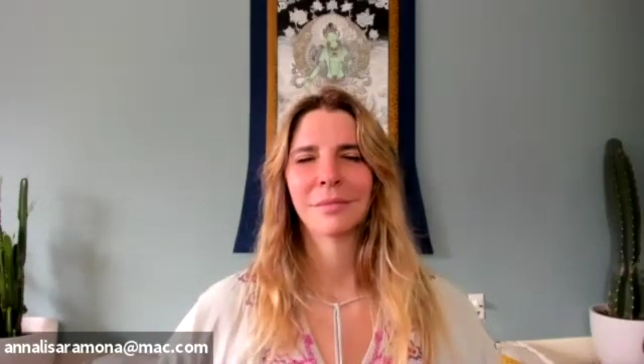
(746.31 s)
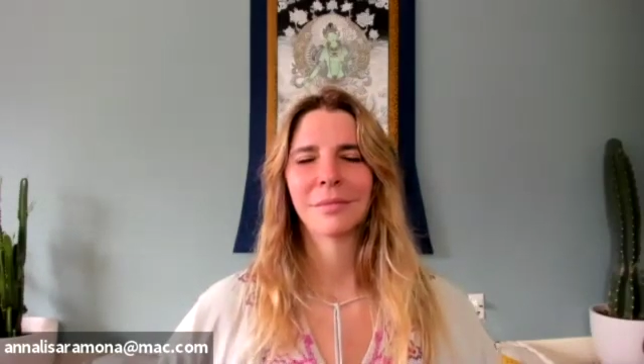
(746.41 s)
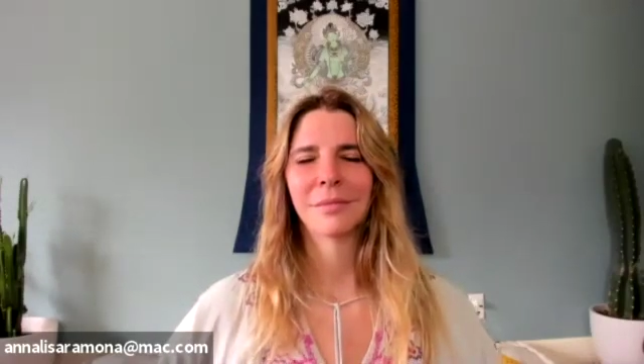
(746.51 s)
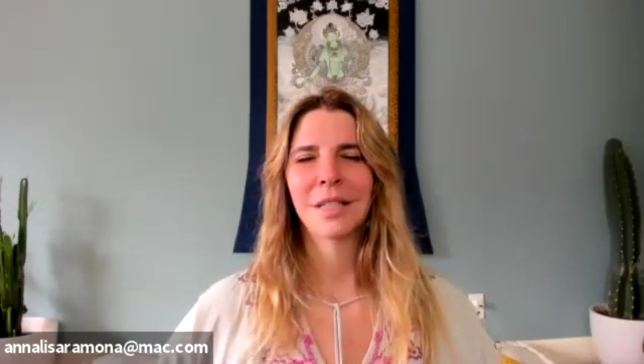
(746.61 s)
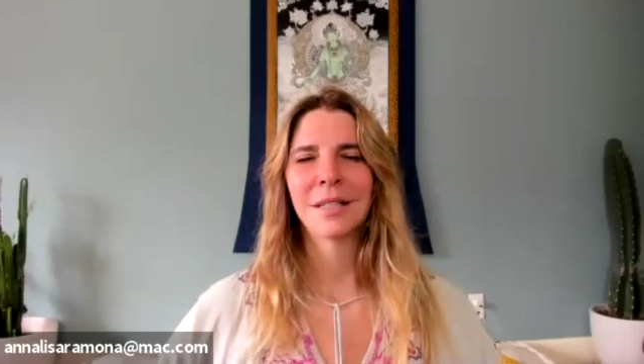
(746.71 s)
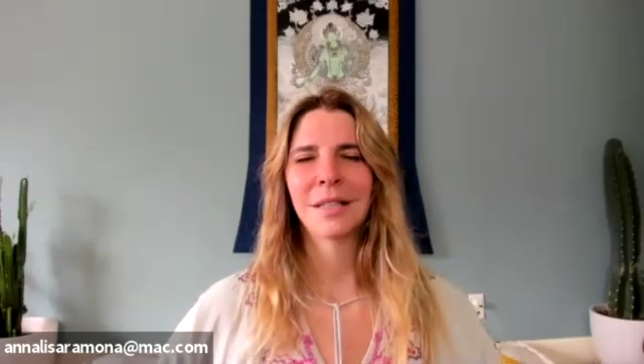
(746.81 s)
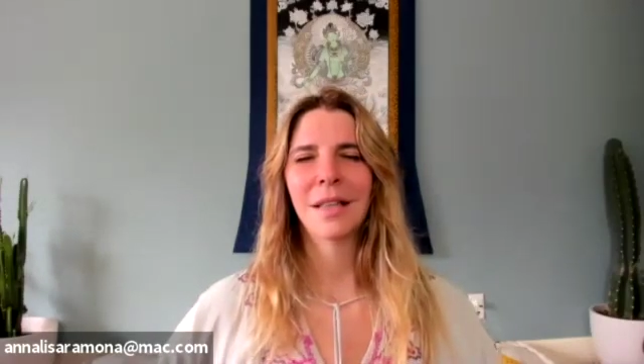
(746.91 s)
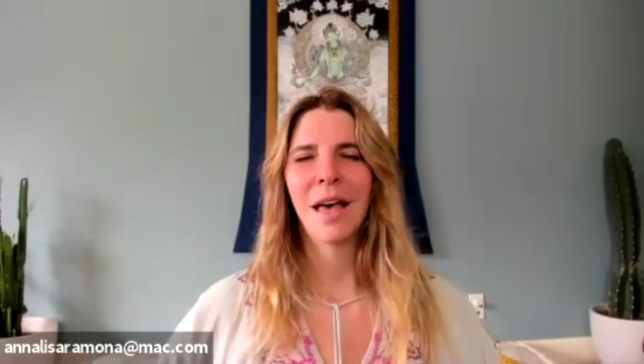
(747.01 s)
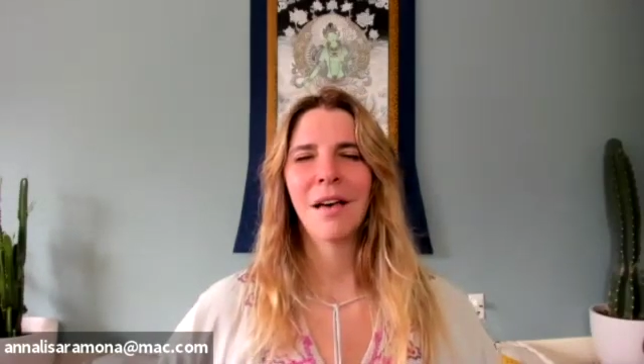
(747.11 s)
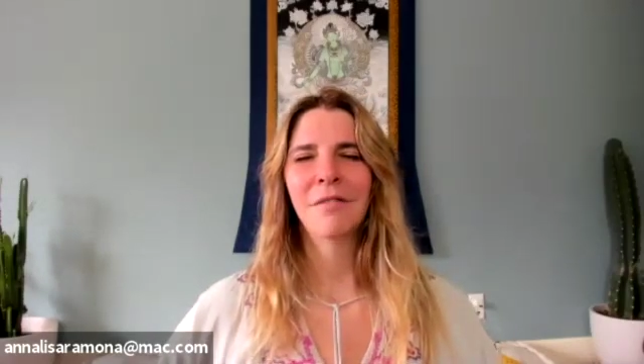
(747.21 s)
This
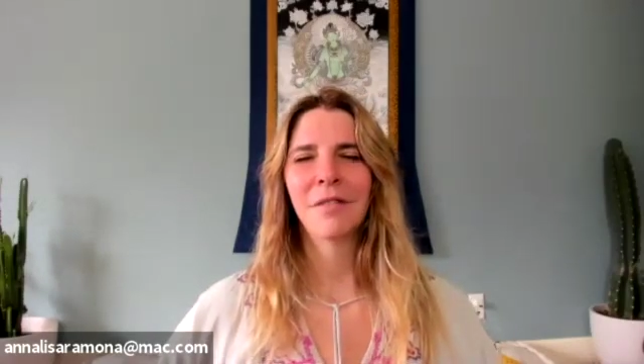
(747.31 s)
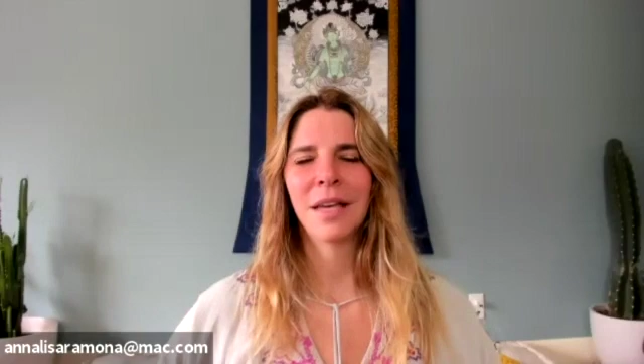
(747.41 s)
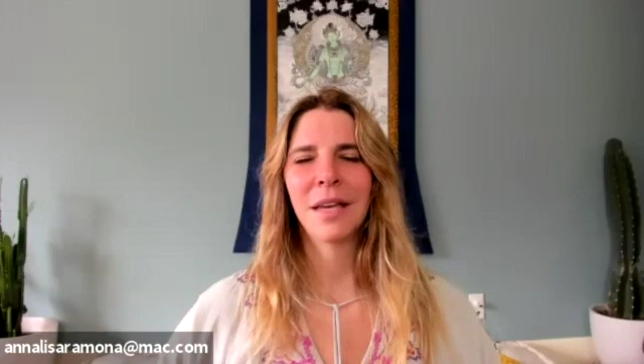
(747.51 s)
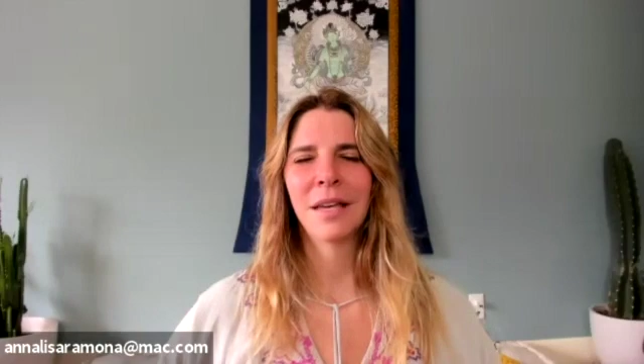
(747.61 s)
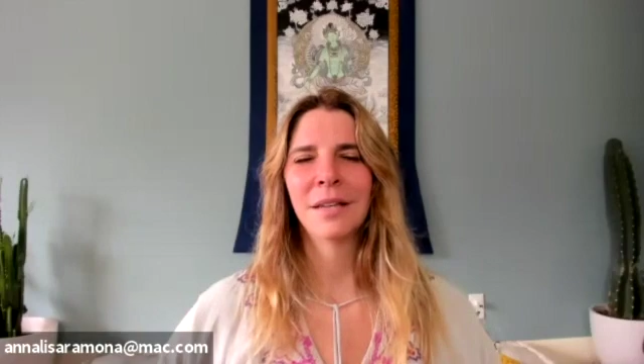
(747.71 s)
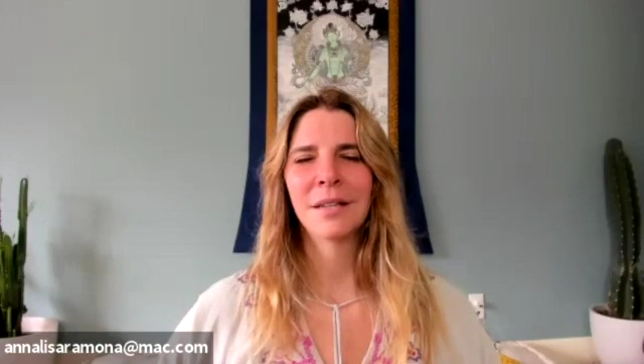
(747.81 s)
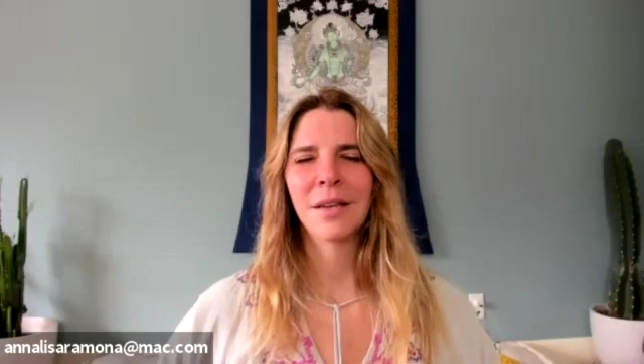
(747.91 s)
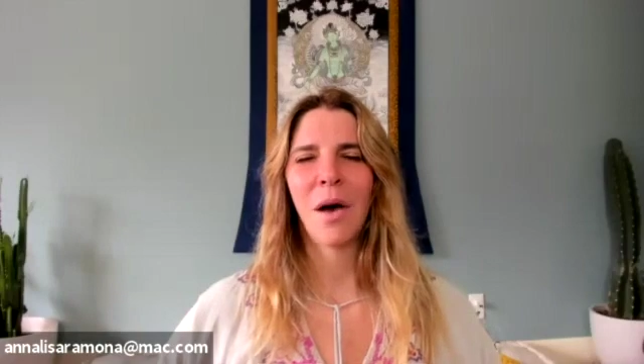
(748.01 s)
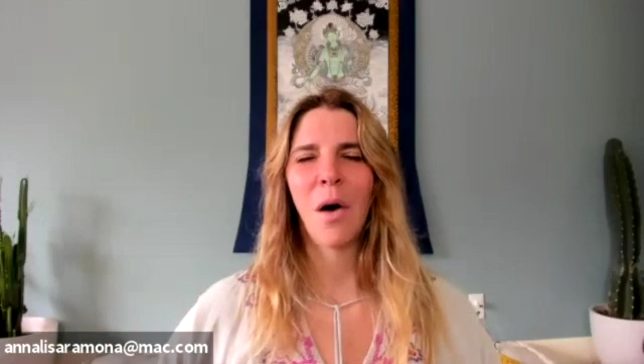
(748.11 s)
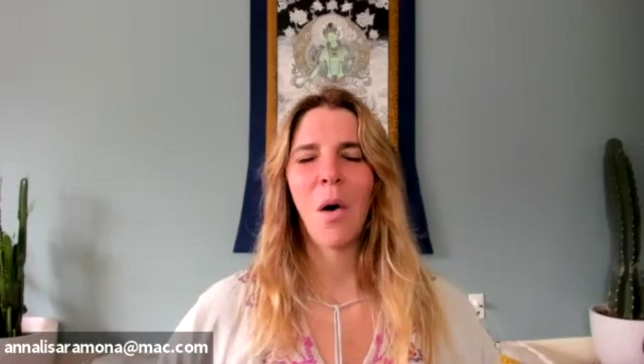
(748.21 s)
love is
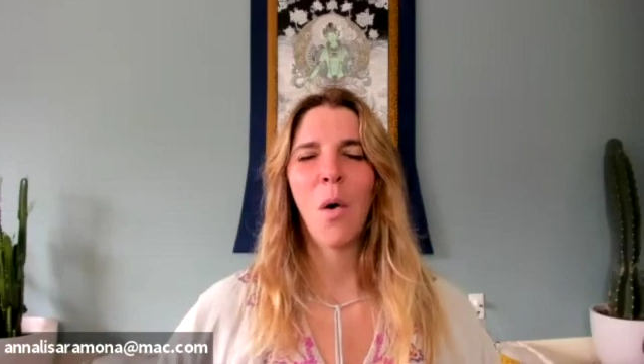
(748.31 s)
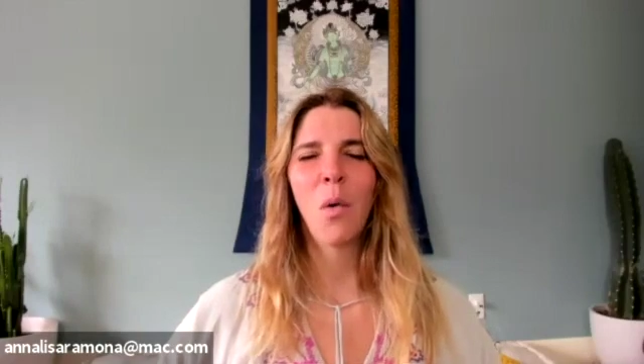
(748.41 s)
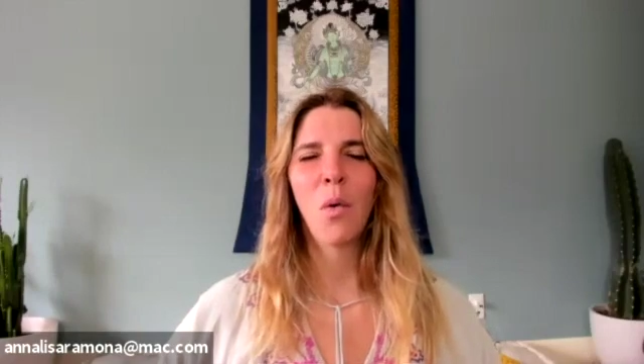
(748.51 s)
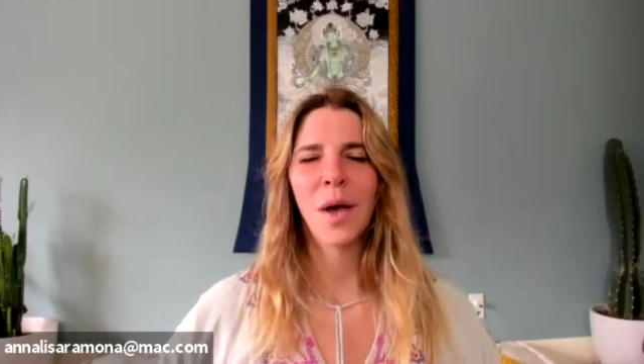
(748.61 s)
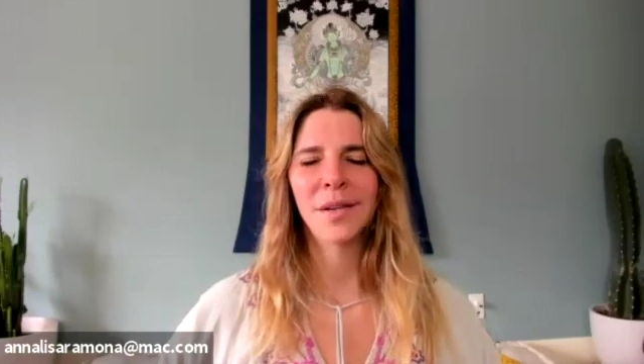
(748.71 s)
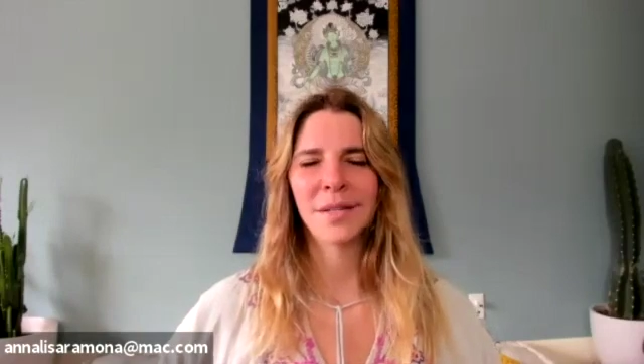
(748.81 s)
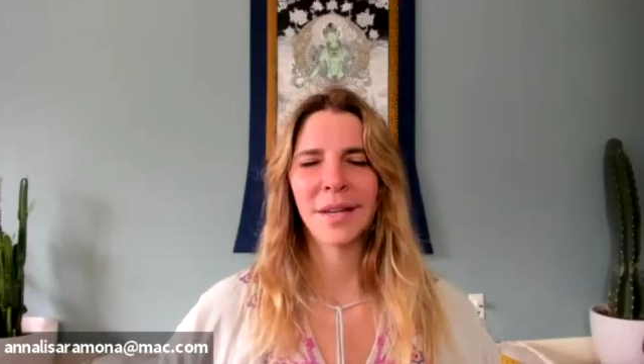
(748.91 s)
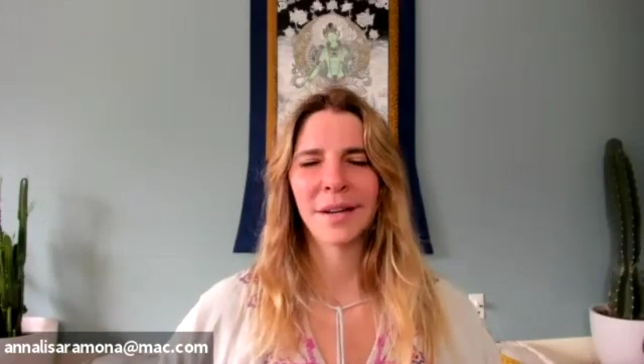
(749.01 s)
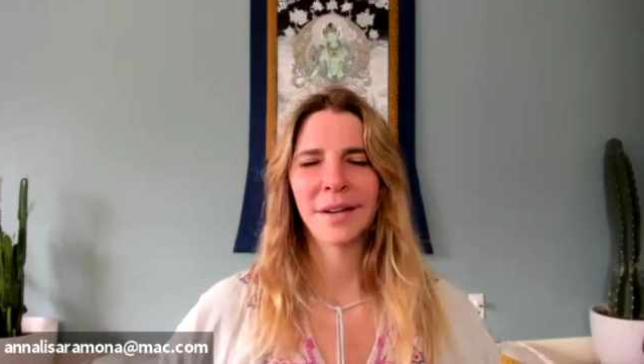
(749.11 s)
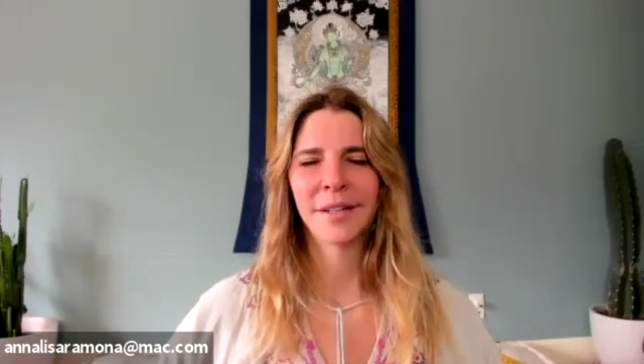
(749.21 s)
always
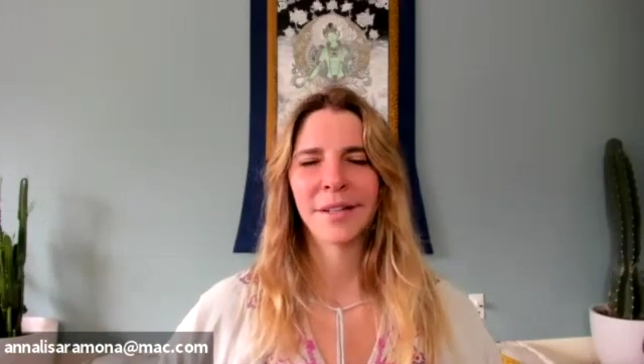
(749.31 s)
here.